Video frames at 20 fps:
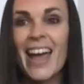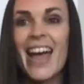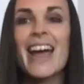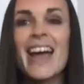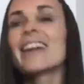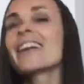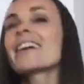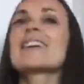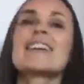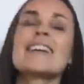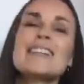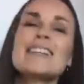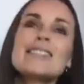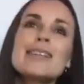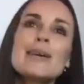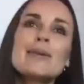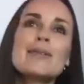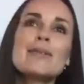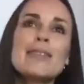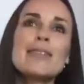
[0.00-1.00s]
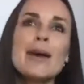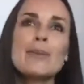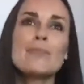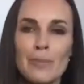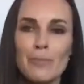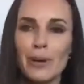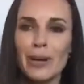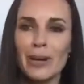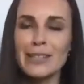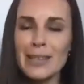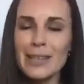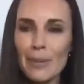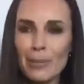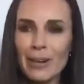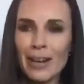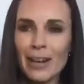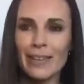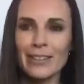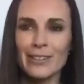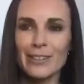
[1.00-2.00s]
And I guess that brings up
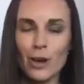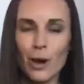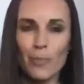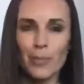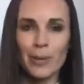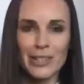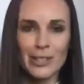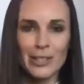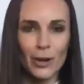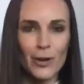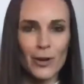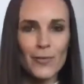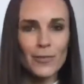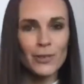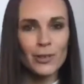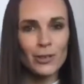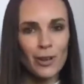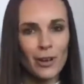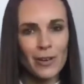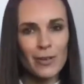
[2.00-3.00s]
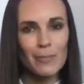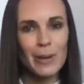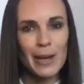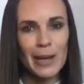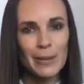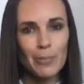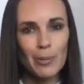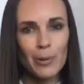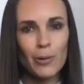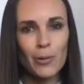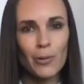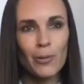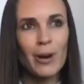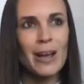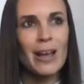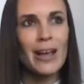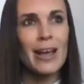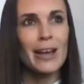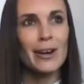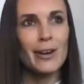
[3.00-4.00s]
another topic too. For a lot of people,
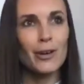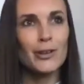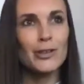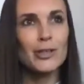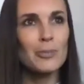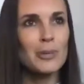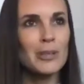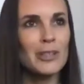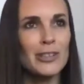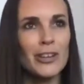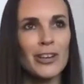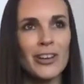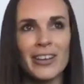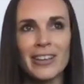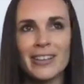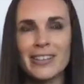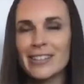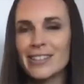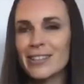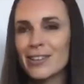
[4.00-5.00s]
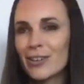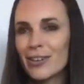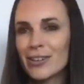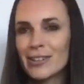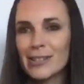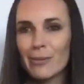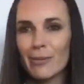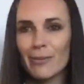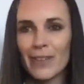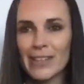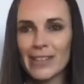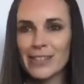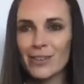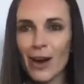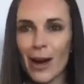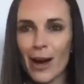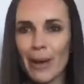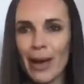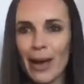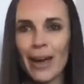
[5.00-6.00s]
entrepreneurs, some of us
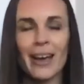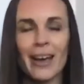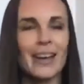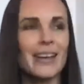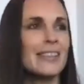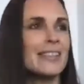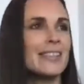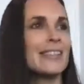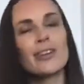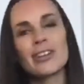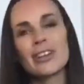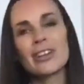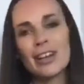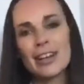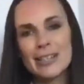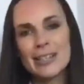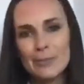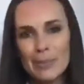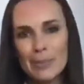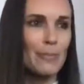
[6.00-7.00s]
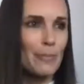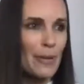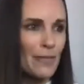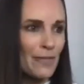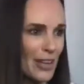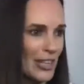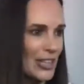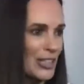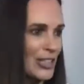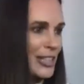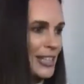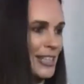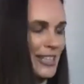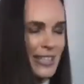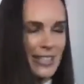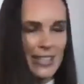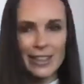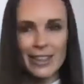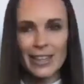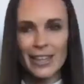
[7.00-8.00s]
type A's, you like to be perfectionists
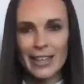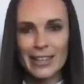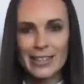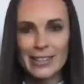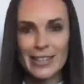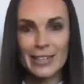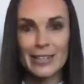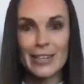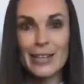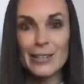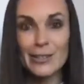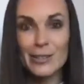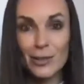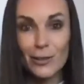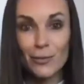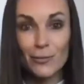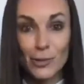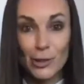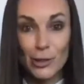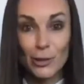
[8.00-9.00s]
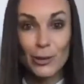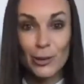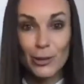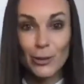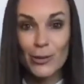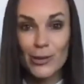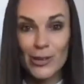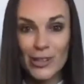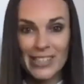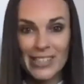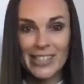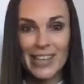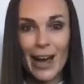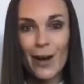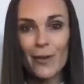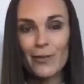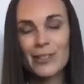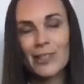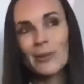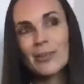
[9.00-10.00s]
and things and sort of do it all
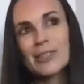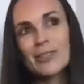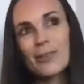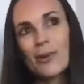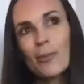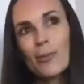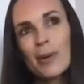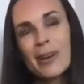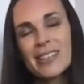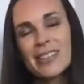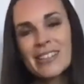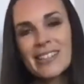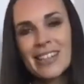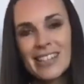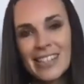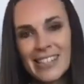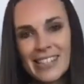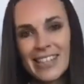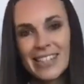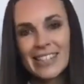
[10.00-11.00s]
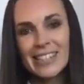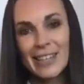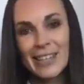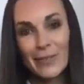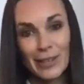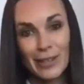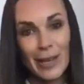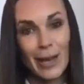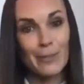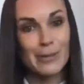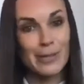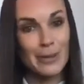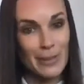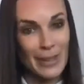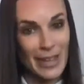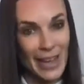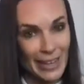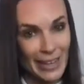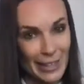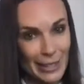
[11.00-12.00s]
yourself. So it's almost in a sense giving up some of
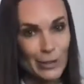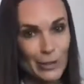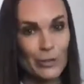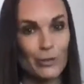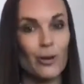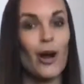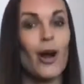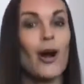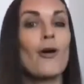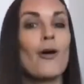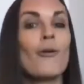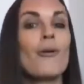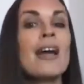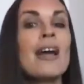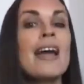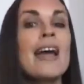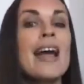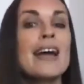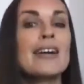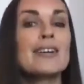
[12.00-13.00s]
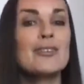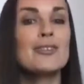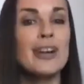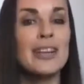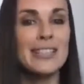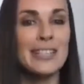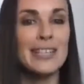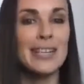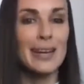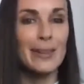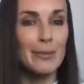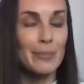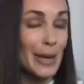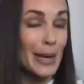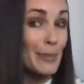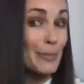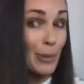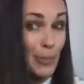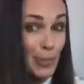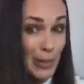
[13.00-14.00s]
that control and trusting other
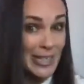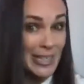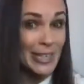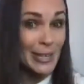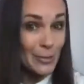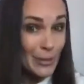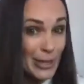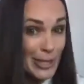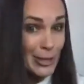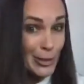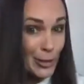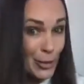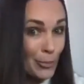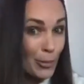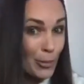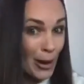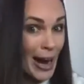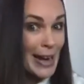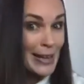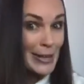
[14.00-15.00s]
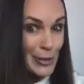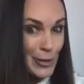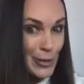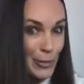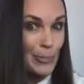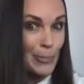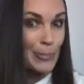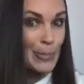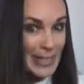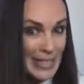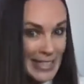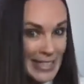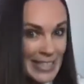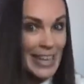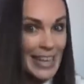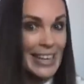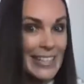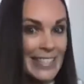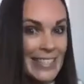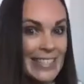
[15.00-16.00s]
people, particularly when it's your brand and your
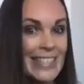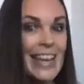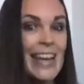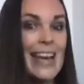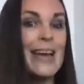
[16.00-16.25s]
business.